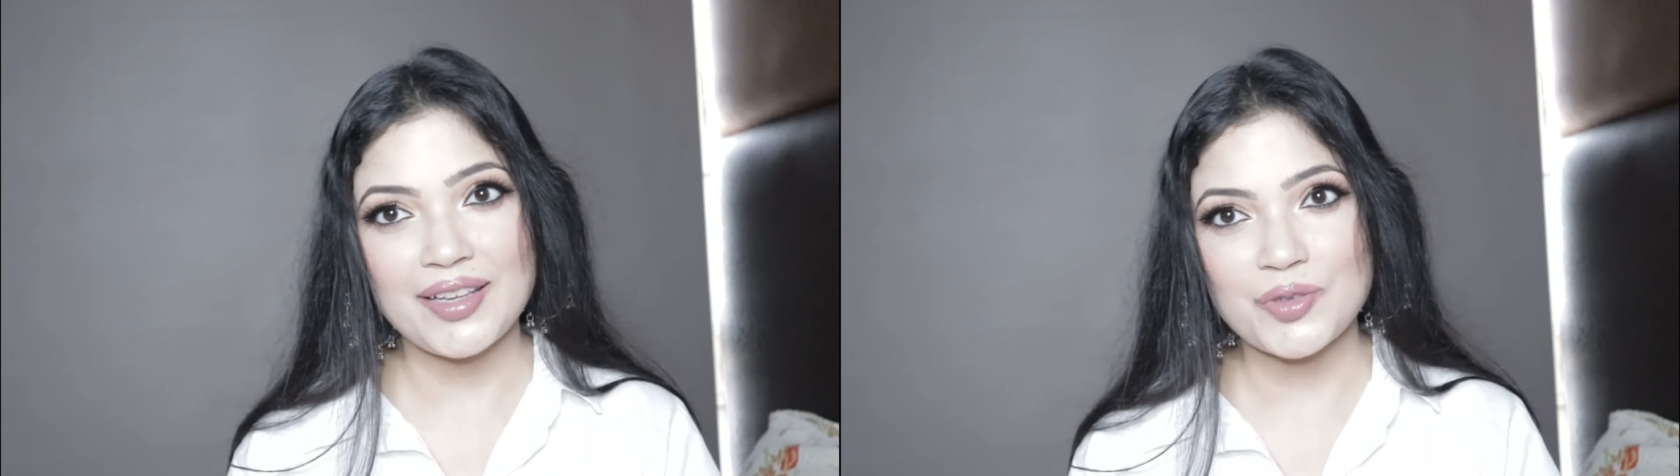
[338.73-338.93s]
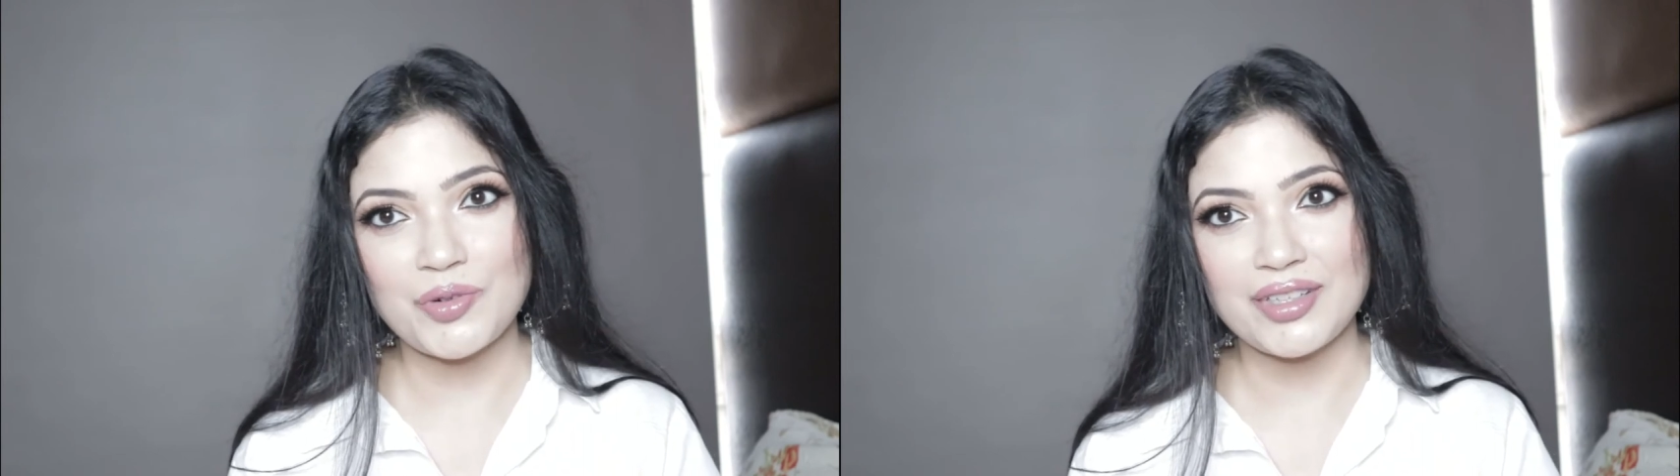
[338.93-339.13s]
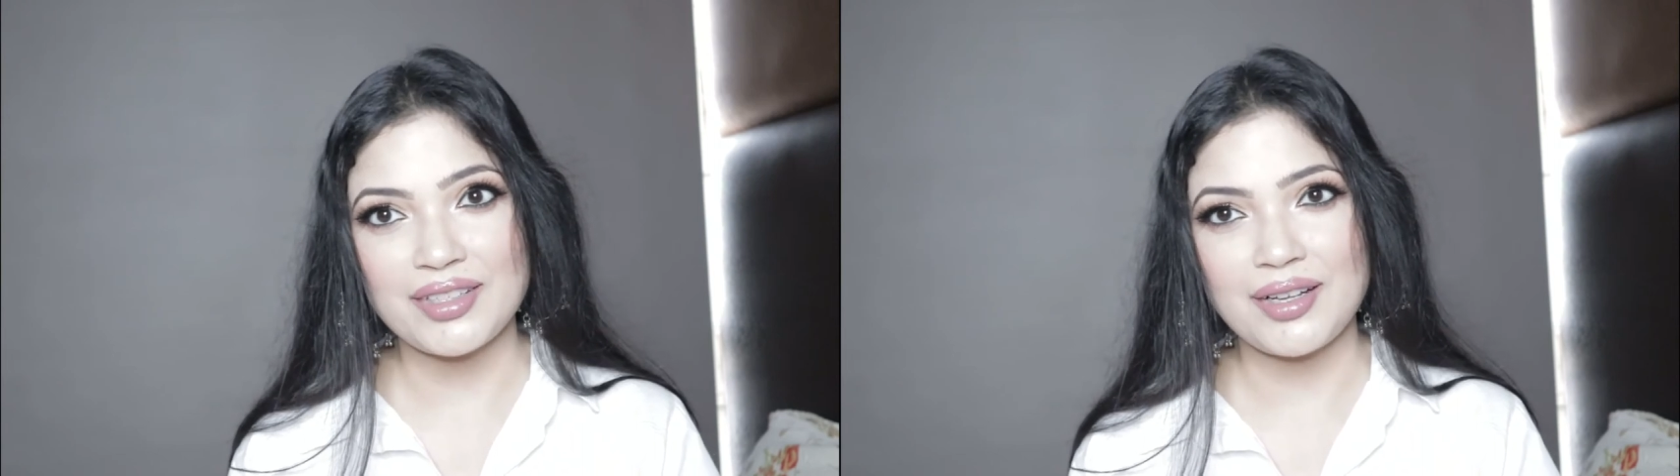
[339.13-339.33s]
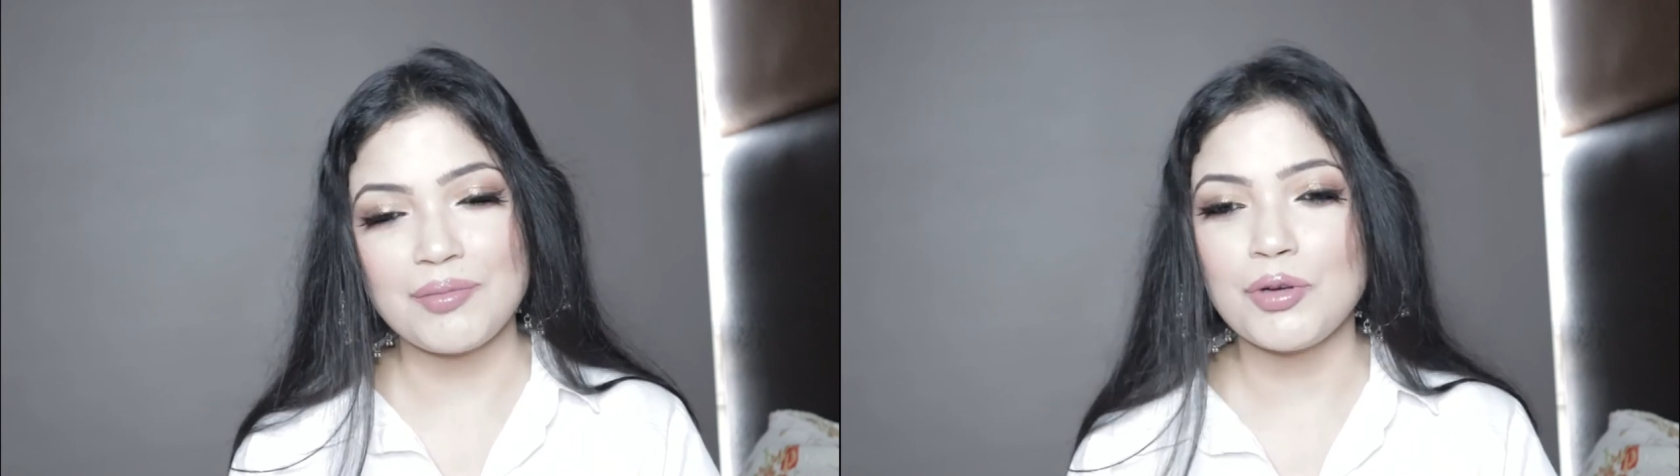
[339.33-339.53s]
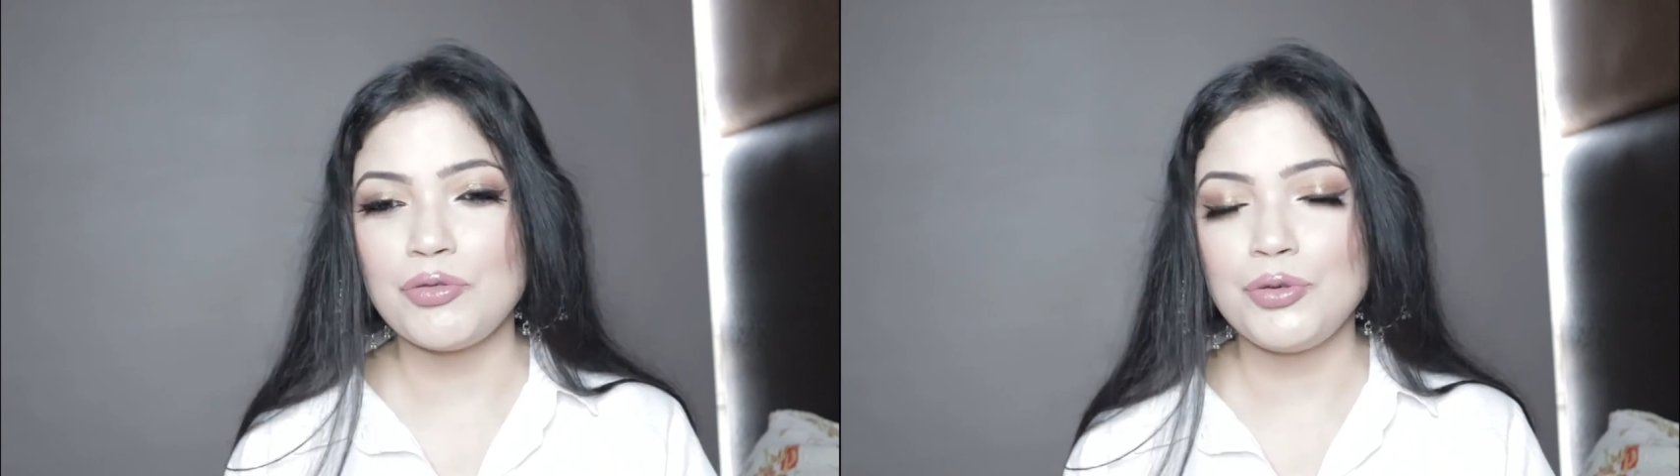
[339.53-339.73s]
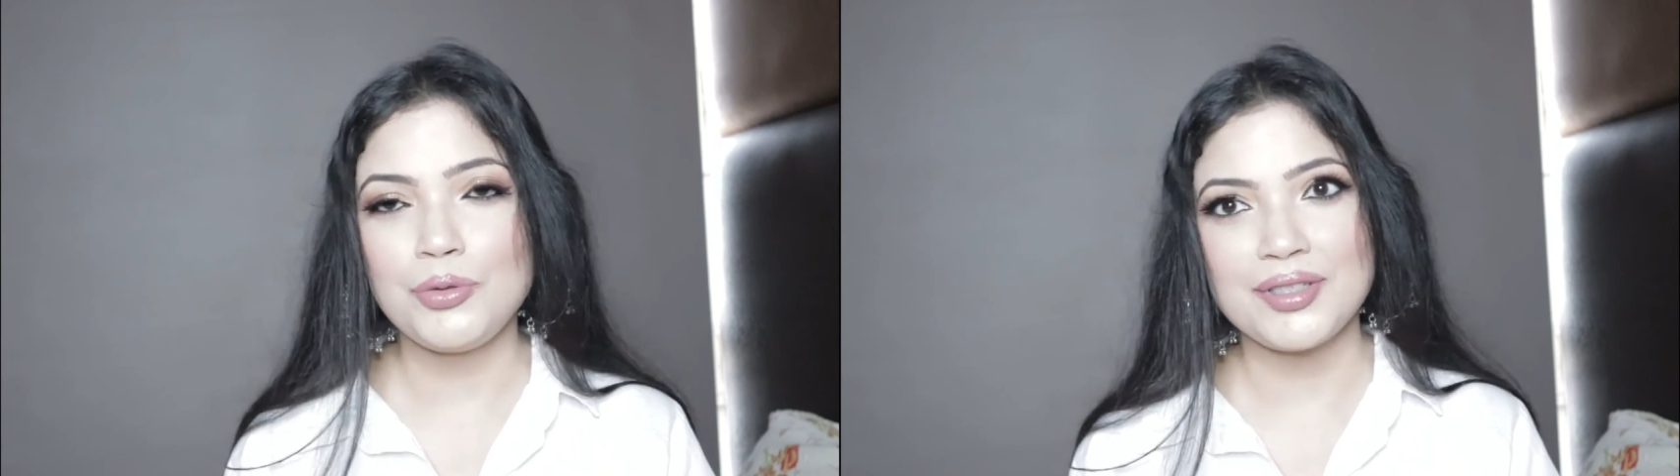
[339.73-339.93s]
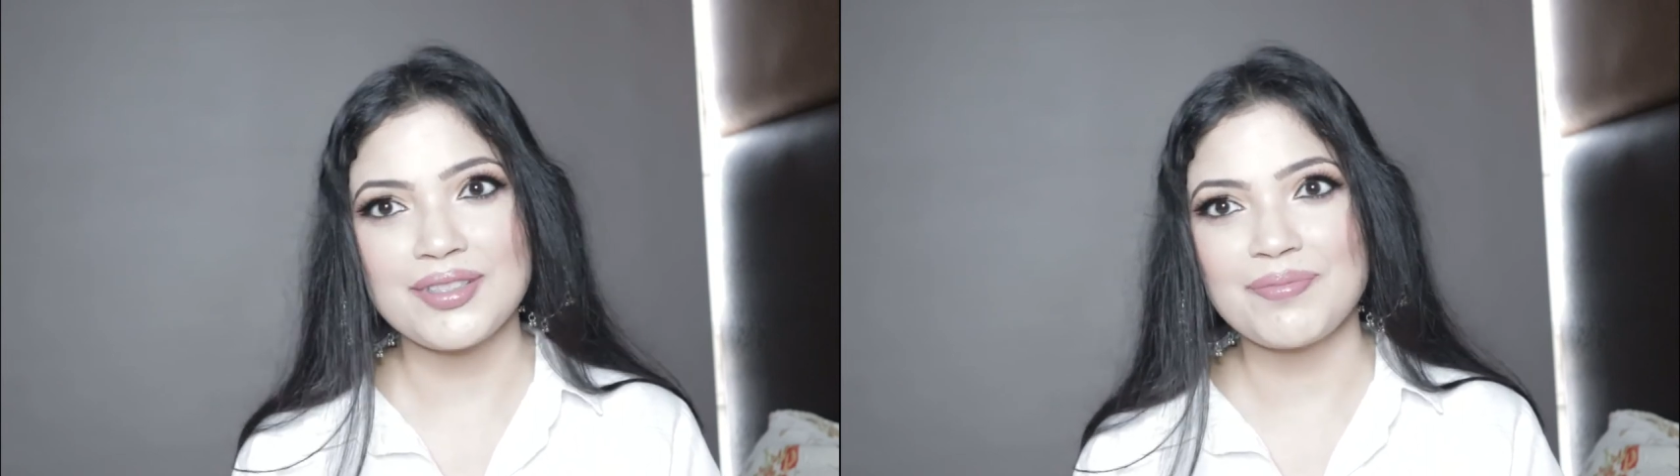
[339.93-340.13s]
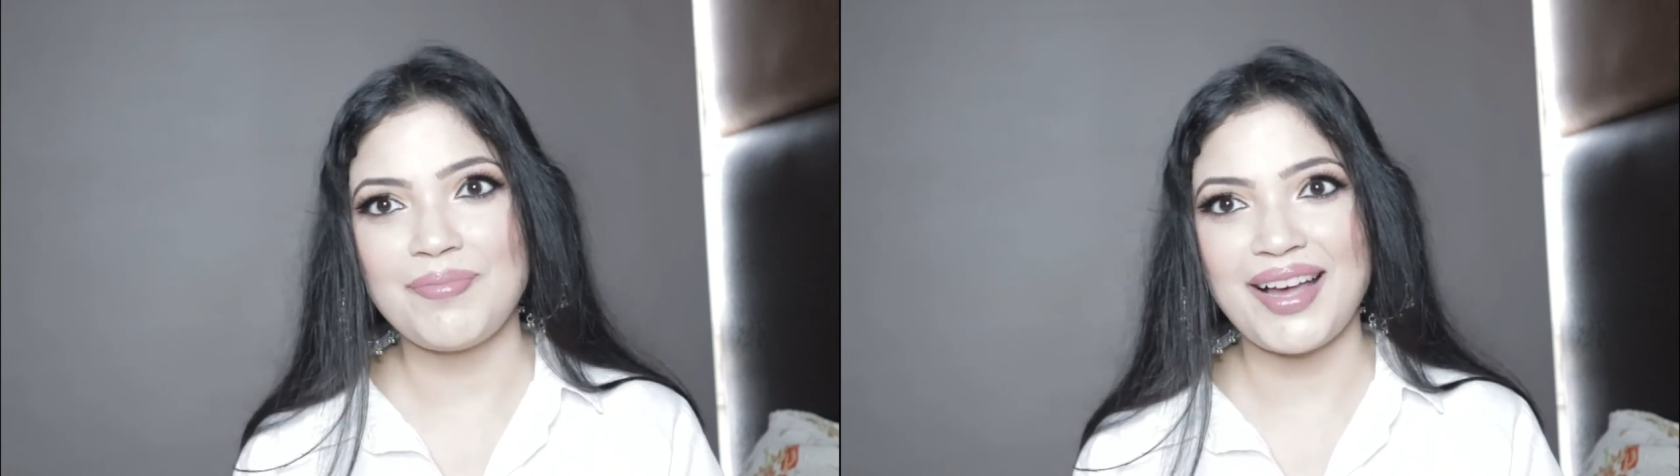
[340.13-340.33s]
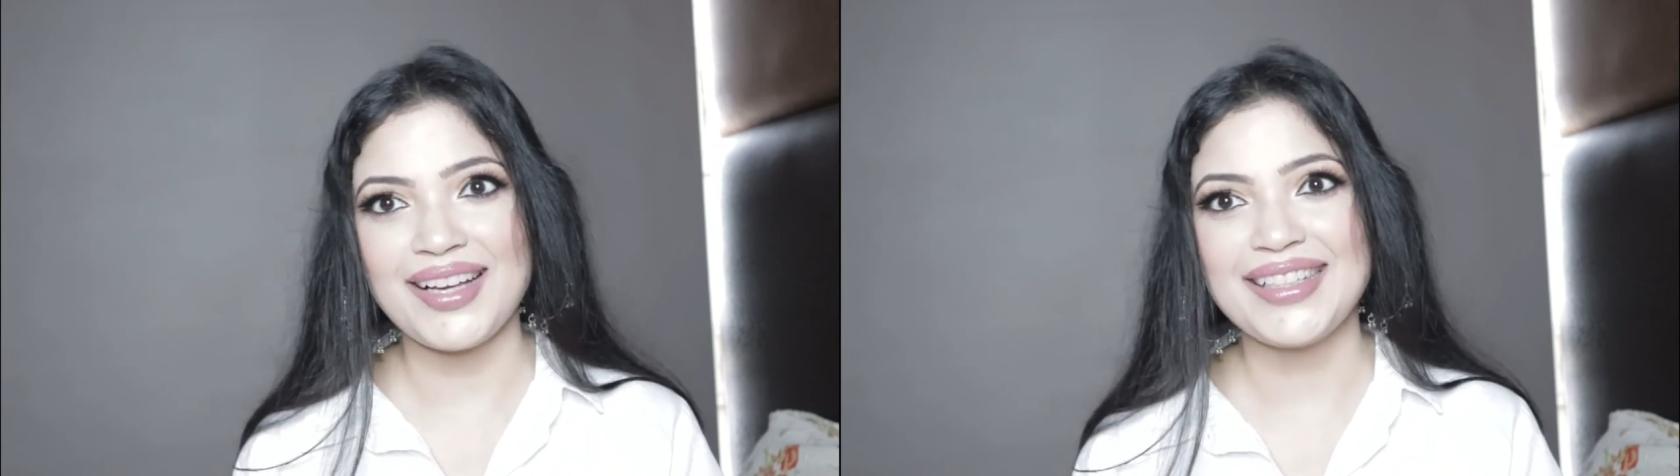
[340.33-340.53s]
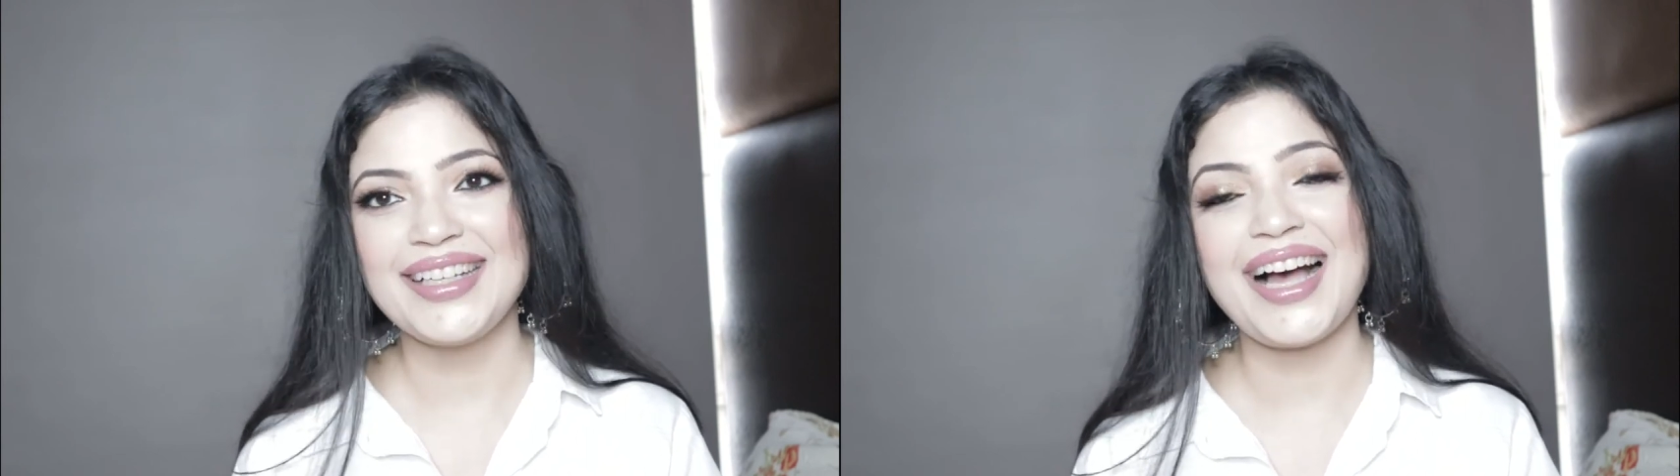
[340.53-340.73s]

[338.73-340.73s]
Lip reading: straightened up a few years back,